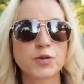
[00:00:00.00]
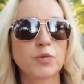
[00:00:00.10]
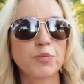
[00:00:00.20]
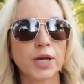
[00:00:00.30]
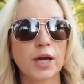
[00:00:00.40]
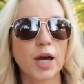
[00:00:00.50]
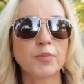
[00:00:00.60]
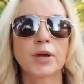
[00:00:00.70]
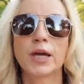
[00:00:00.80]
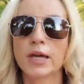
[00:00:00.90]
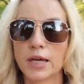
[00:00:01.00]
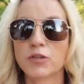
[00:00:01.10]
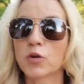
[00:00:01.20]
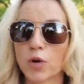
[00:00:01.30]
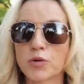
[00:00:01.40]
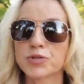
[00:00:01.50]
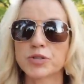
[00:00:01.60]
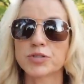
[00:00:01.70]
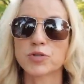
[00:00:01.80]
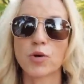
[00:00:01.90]
you would pick up in the grocery
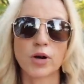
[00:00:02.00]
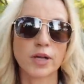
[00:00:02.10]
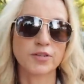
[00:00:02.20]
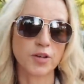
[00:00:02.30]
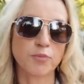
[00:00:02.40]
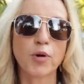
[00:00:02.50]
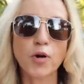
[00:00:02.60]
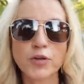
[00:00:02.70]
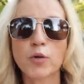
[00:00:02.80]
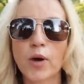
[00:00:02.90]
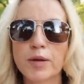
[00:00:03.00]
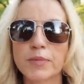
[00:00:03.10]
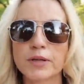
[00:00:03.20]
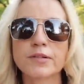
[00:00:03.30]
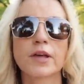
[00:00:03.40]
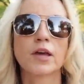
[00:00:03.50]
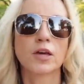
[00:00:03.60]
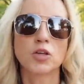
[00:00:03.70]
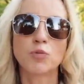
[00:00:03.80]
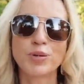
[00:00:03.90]
store. It's perfect ripeness.
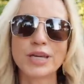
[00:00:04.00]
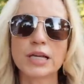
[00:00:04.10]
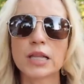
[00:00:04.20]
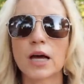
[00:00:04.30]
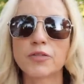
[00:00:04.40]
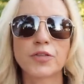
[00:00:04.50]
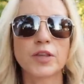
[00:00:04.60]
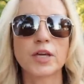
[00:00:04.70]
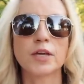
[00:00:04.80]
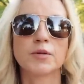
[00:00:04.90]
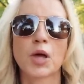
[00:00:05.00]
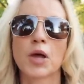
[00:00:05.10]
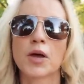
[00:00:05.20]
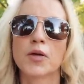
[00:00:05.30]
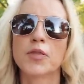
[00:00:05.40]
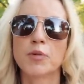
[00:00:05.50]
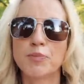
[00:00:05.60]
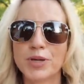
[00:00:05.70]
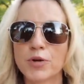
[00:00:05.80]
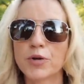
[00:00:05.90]
You peel off the
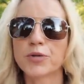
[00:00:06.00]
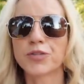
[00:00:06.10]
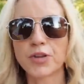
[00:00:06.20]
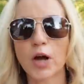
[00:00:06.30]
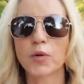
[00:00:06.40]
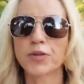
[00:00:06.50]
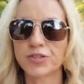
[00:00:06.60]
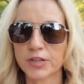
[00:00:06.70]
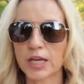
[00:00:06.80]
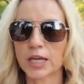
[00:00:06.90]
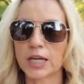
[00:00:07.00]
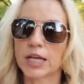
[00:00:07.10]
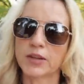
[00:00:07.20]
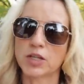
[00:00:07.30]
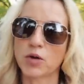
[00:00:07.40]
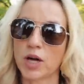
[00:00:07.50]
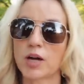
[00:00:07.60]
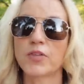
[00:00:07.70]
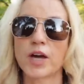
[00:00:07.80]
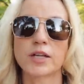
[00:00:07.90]
bitter, sour skin, and then you
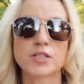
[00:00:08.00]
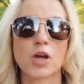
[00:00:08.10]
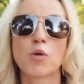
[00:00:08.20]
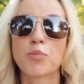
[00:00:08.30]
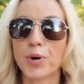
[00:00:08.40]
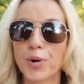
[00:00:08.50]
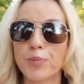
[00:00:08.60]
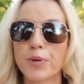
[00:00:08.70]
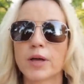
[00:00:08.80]
have that pulp,